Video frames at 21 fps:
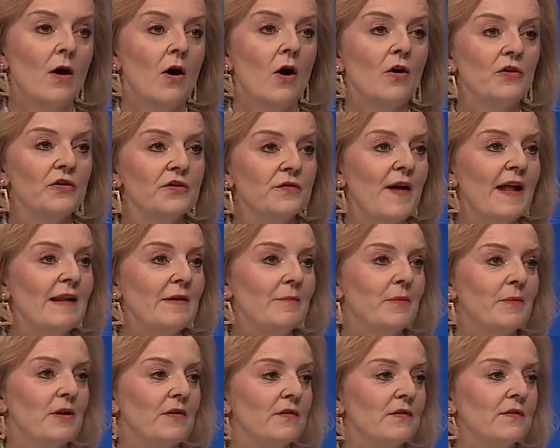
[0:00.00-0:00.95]
On
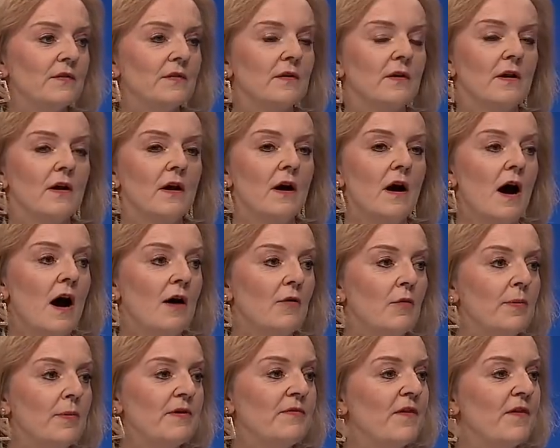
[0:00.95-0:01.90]
development, I
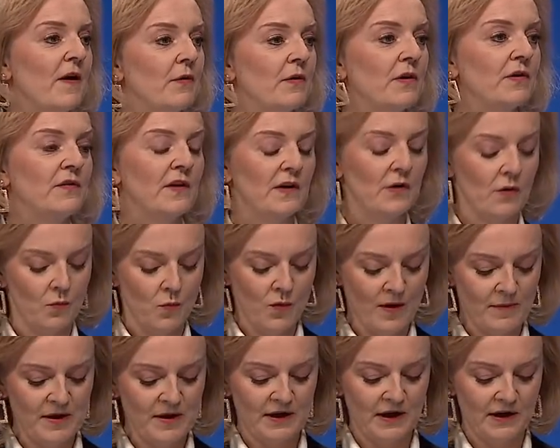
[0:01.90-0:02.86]
will be focusing on
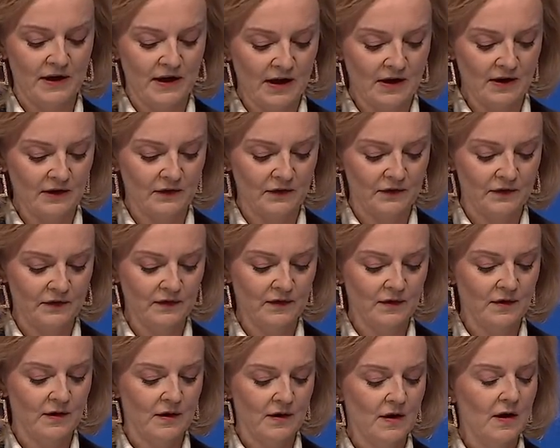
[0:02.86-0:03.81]
women and girls.
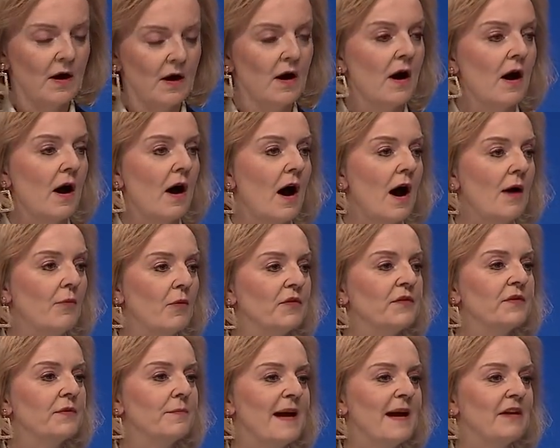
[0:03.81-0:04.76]
I
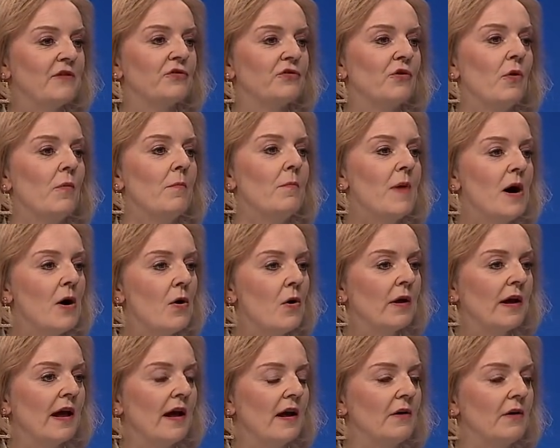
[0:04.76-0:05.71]
want to make sure
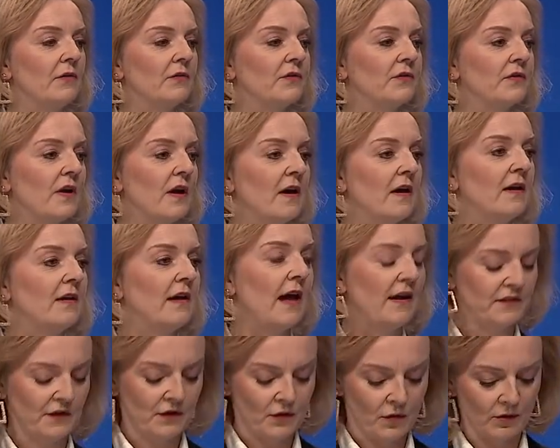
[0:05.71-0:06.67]
more girls
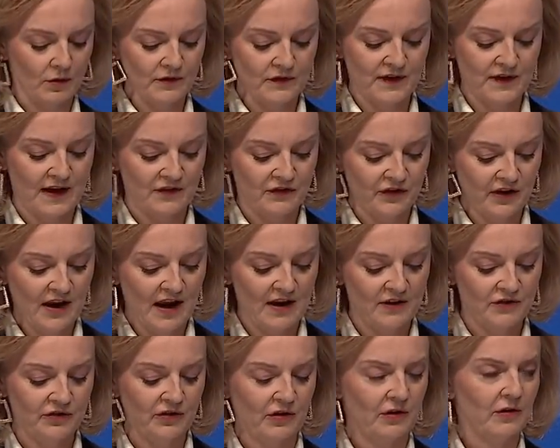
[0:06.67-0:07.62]
get a quality
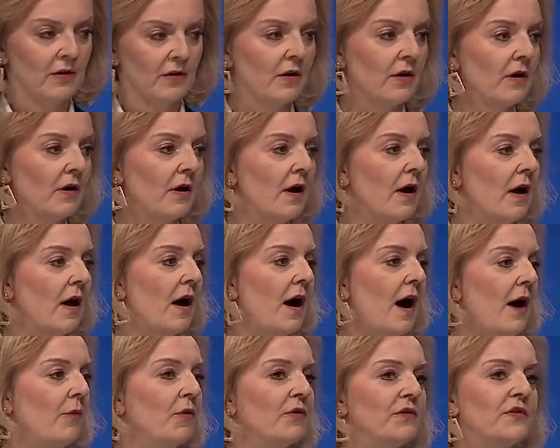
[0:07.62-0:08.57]
education.
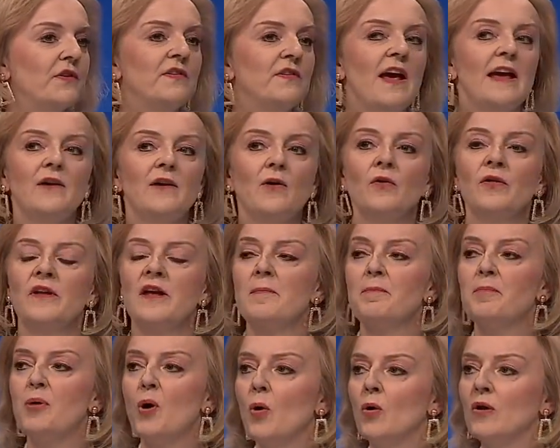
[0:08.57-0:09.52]
I want to take on the
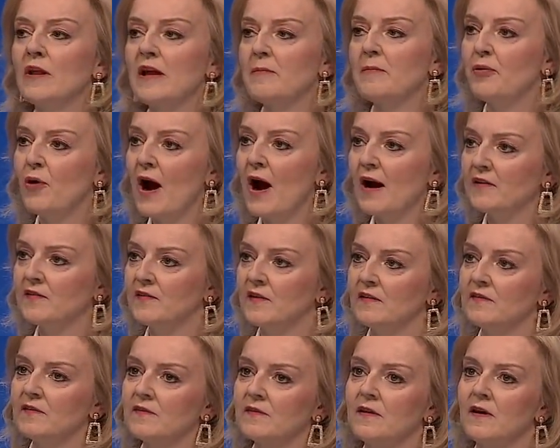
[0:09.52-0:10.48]
appalling
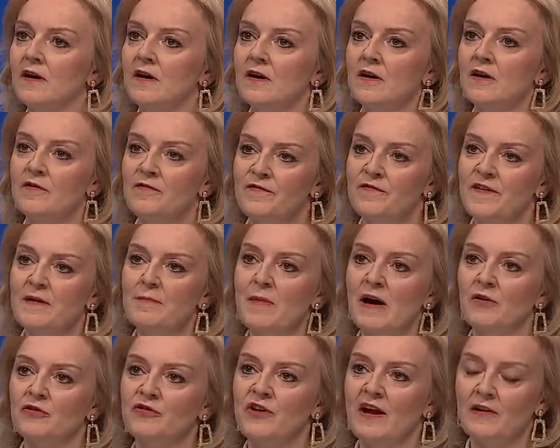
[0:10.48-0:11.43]
practice of
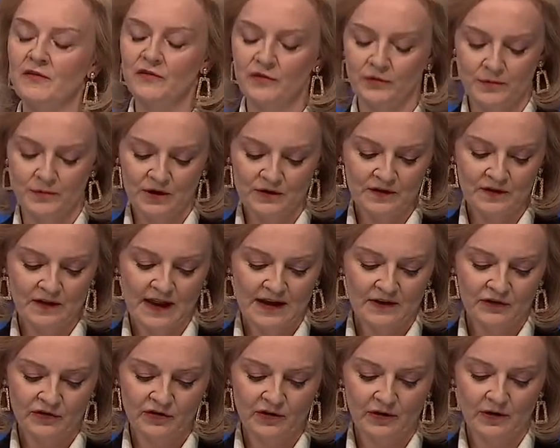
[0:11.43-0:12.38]
female genital
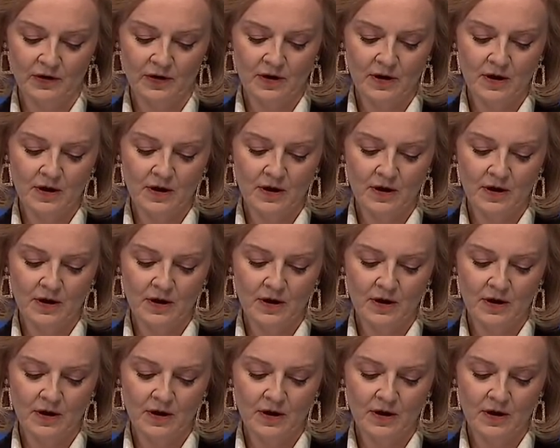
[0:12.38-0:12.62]
mutilation.